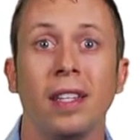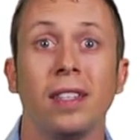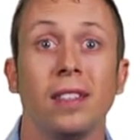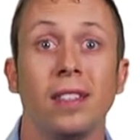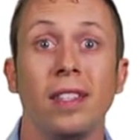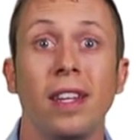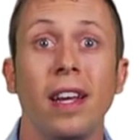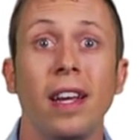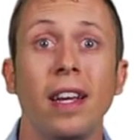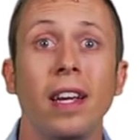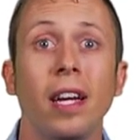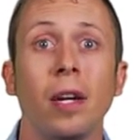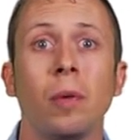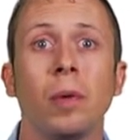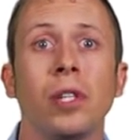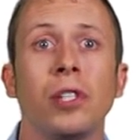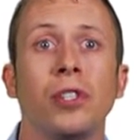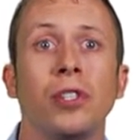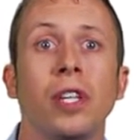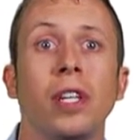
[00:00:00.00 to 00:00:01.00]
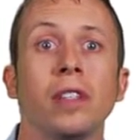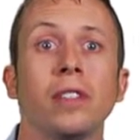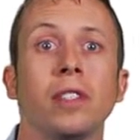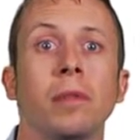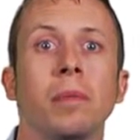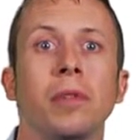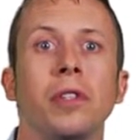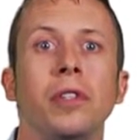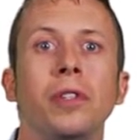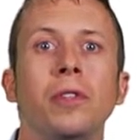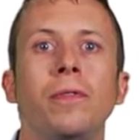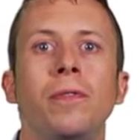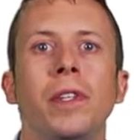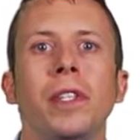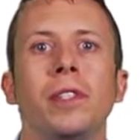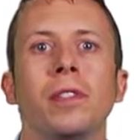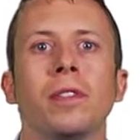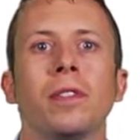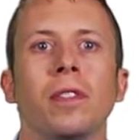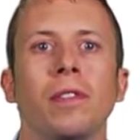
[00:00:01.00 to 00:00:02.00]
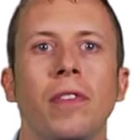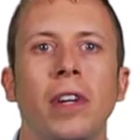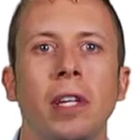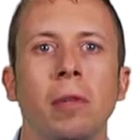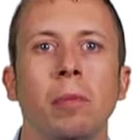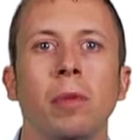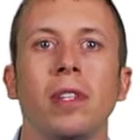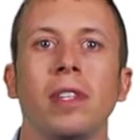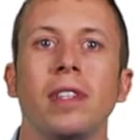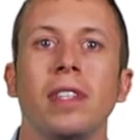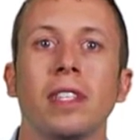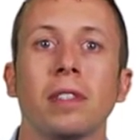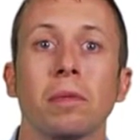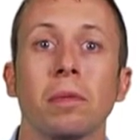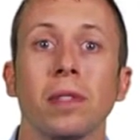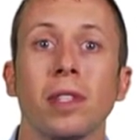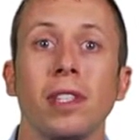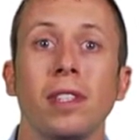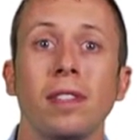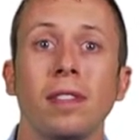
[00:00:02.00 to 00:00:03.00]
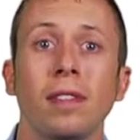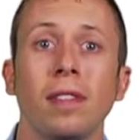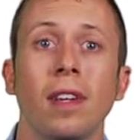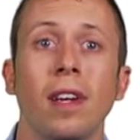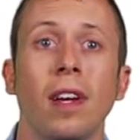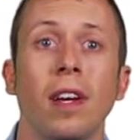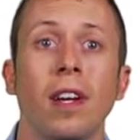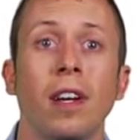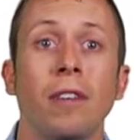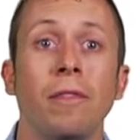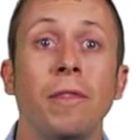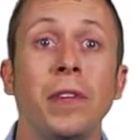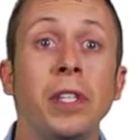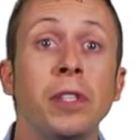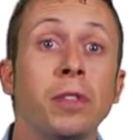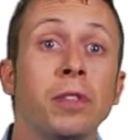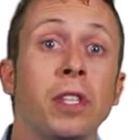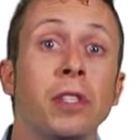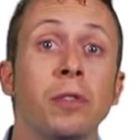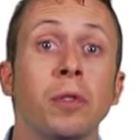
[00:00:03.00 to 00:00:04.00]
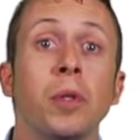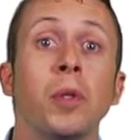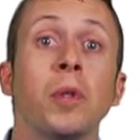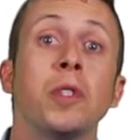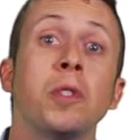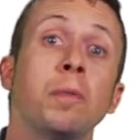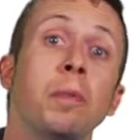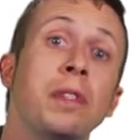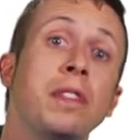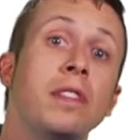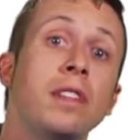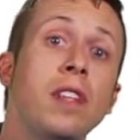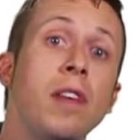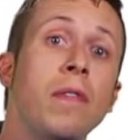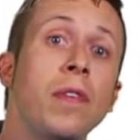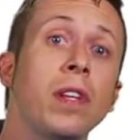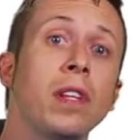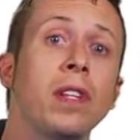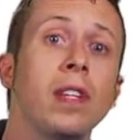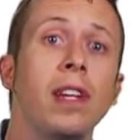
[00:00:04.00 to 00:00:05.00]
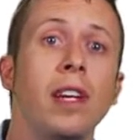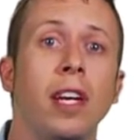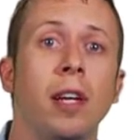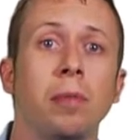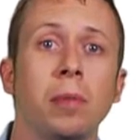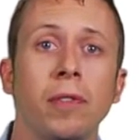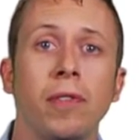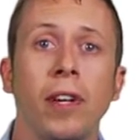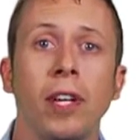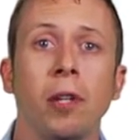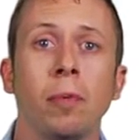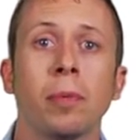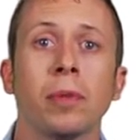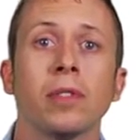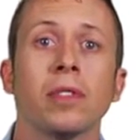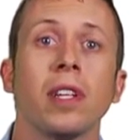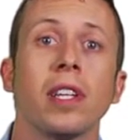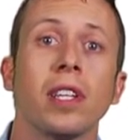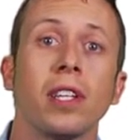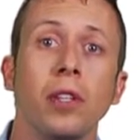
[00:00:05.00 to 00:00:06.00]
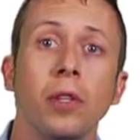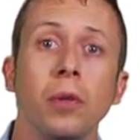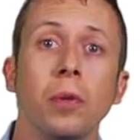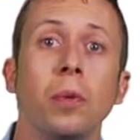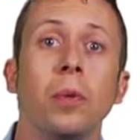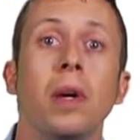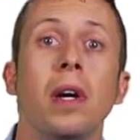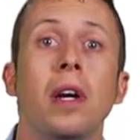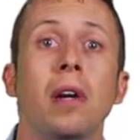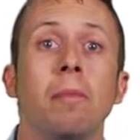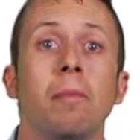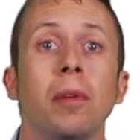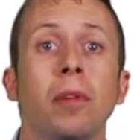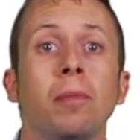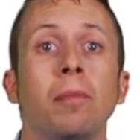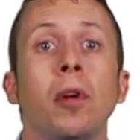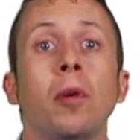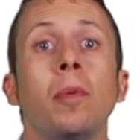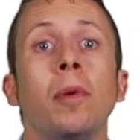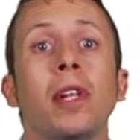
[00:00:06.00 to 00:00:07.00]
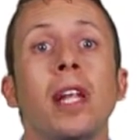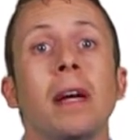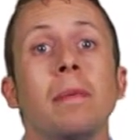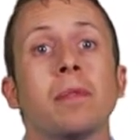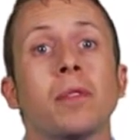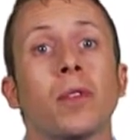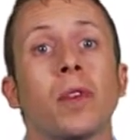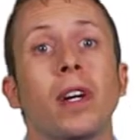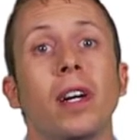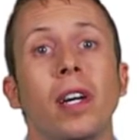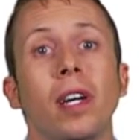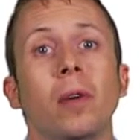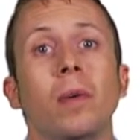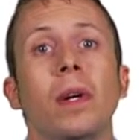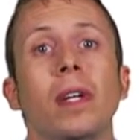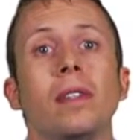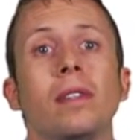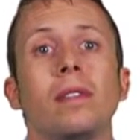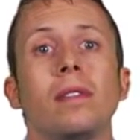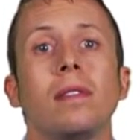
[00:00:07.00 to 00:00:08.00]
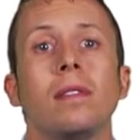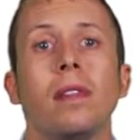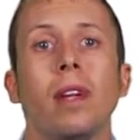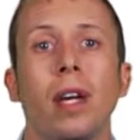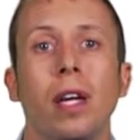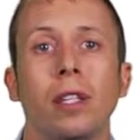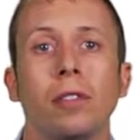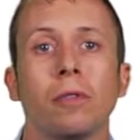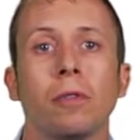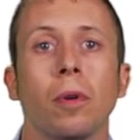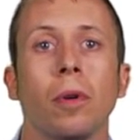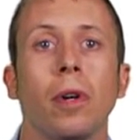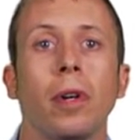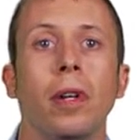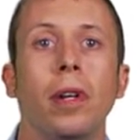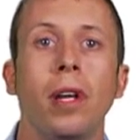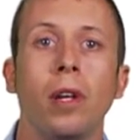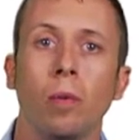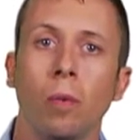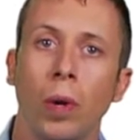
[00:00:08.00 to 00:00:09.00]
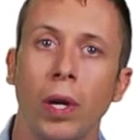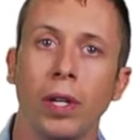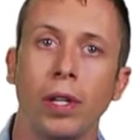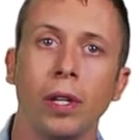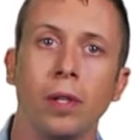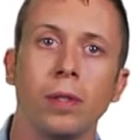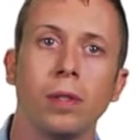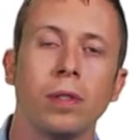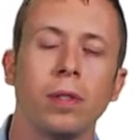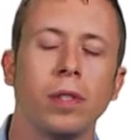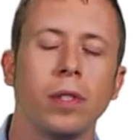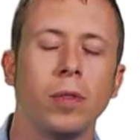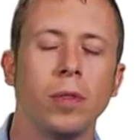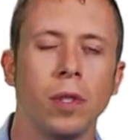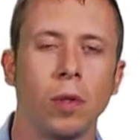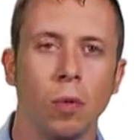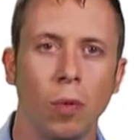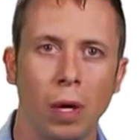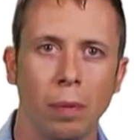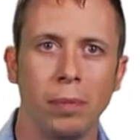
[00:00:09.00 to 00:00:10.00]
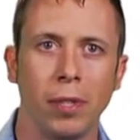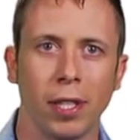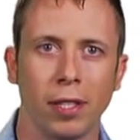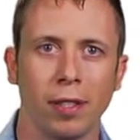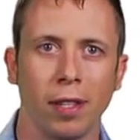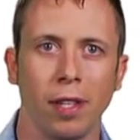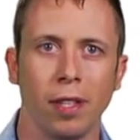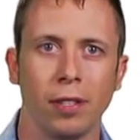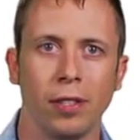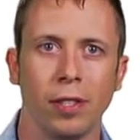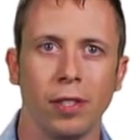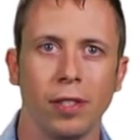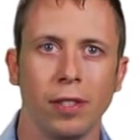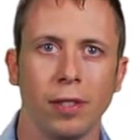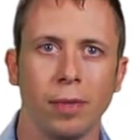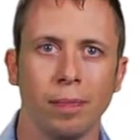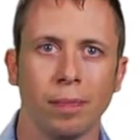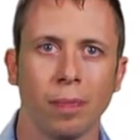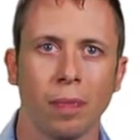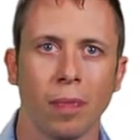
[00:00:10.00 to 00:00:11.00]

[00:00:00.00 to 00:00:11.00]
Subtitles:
Today, I want to share some of the new features available in this release, features introduced specifically to help developers like you build mobile apps for iOS, Android, and Windows using web technologies.